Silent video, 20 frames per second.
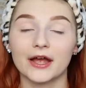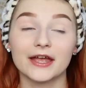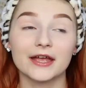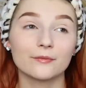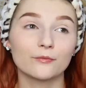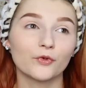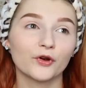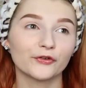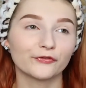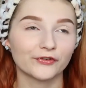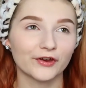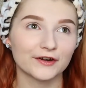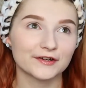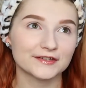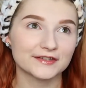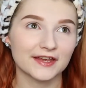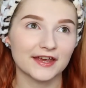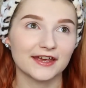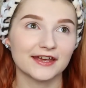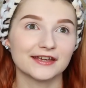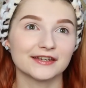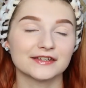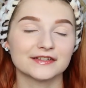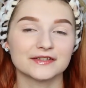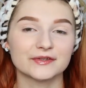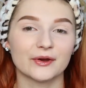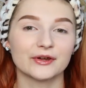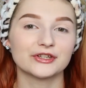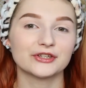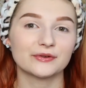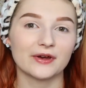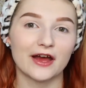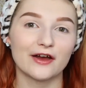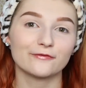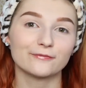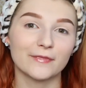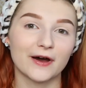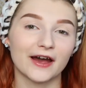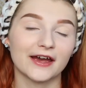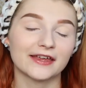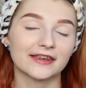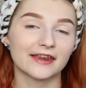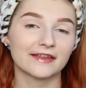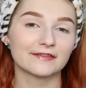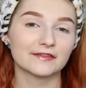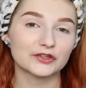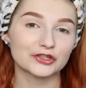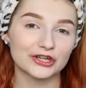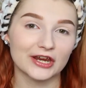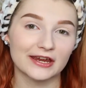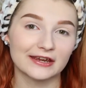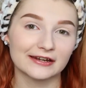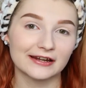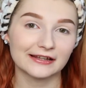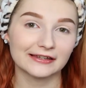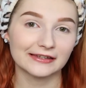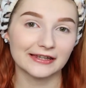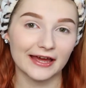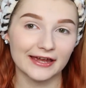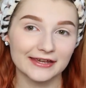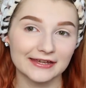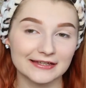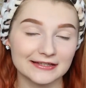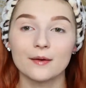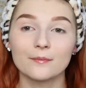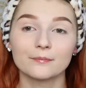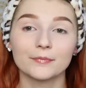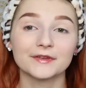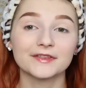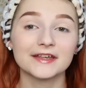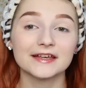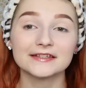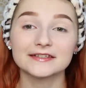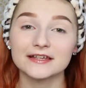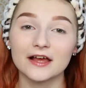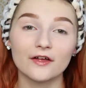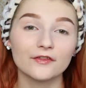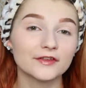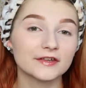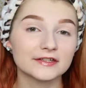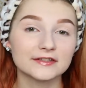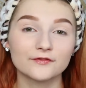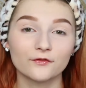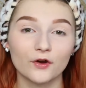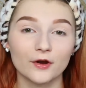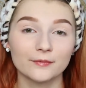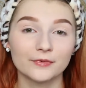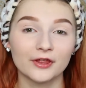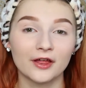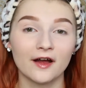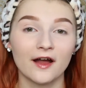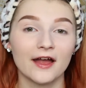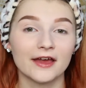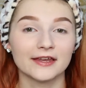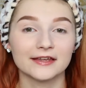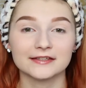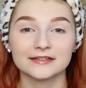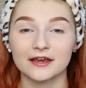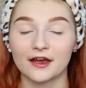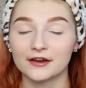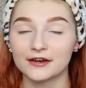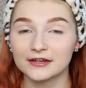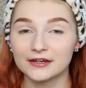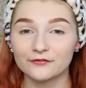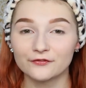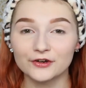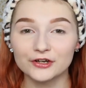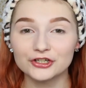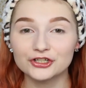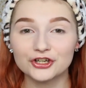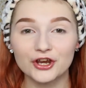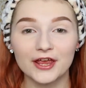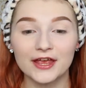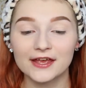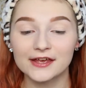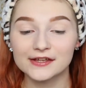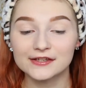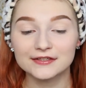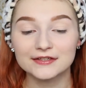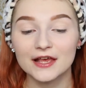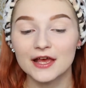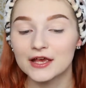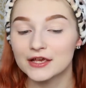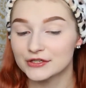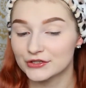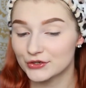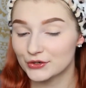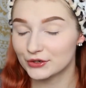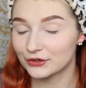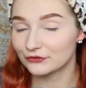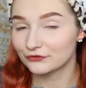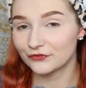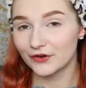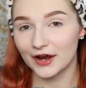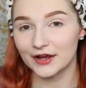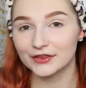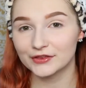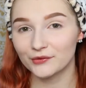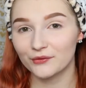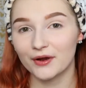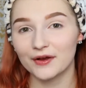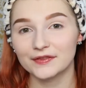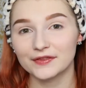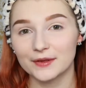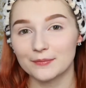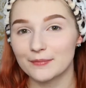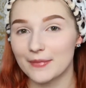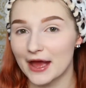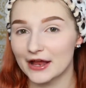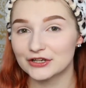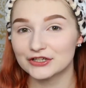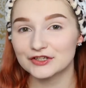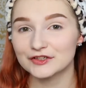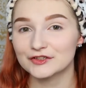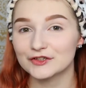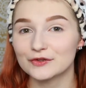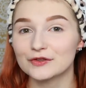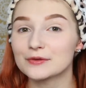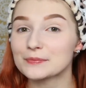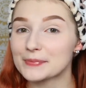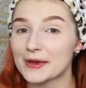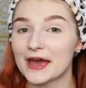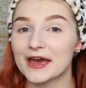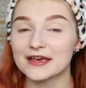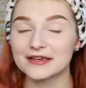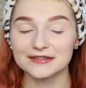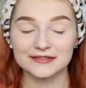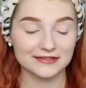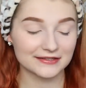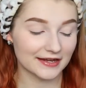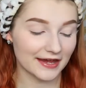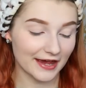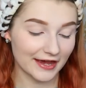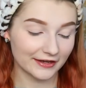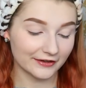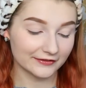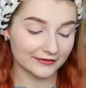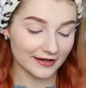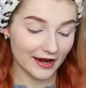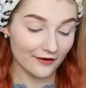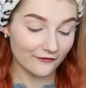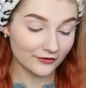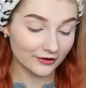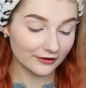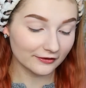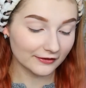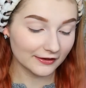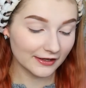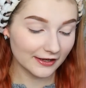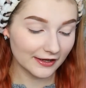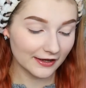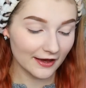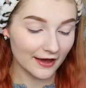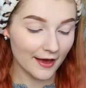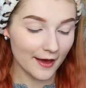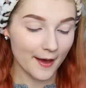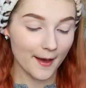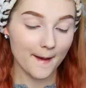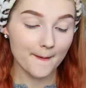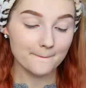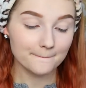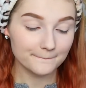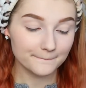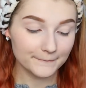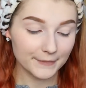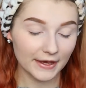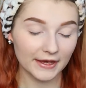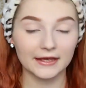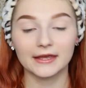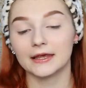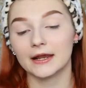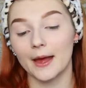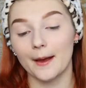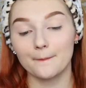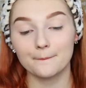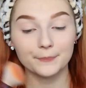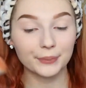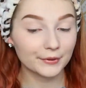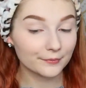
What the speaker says: I am more fair skinned, so I do have mine in the shade Light, but they sell this formula in a ton of different shades, so you can find the one that matches you the best and definitely pick it up.